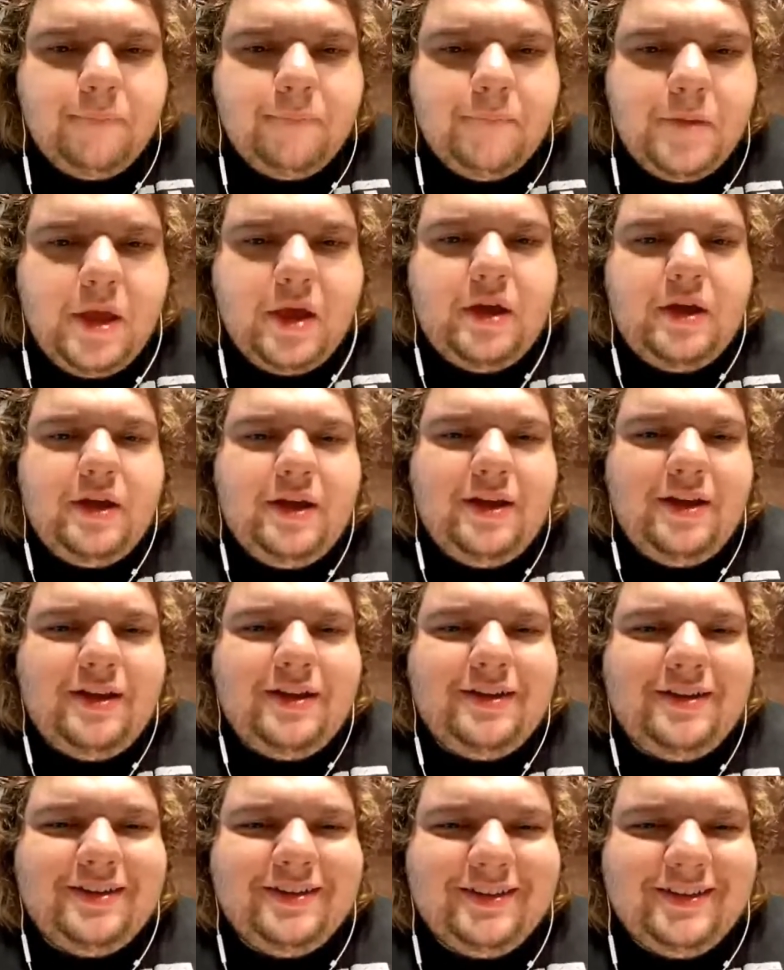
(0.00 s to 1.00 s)

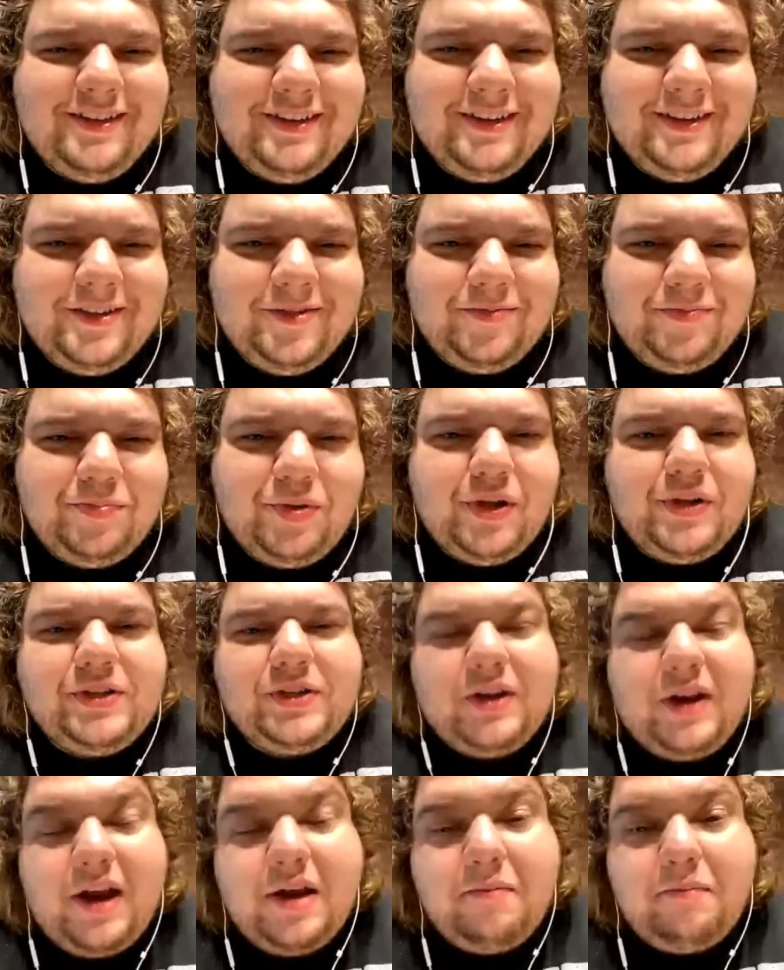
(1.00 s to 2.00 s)
plus
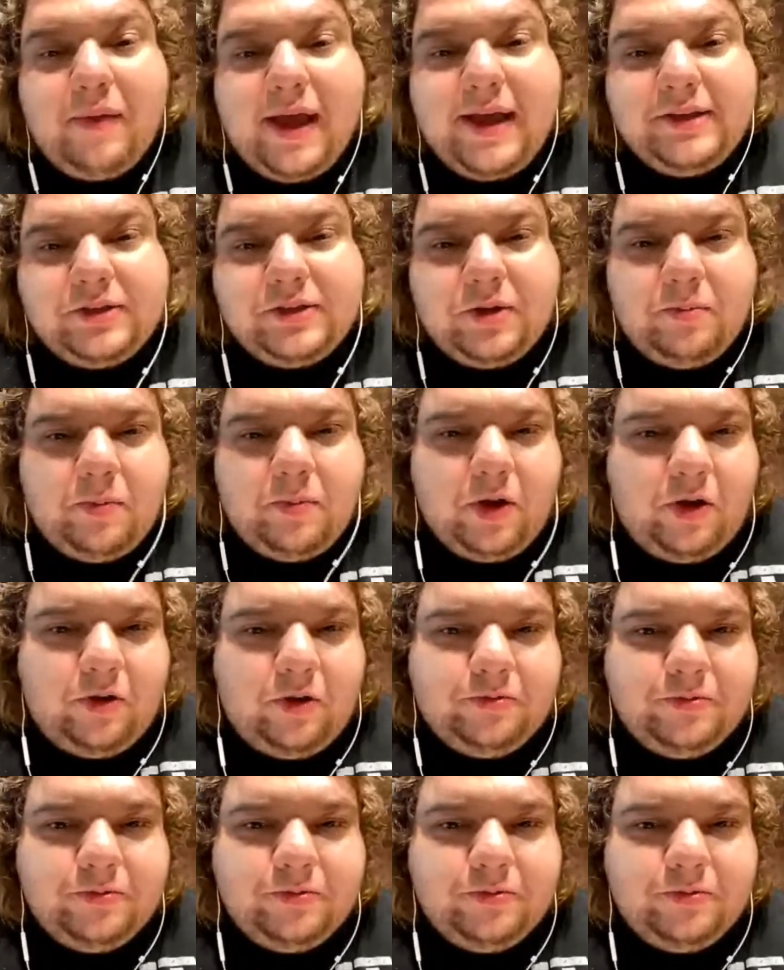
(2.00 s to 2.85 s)
it ain't basketball.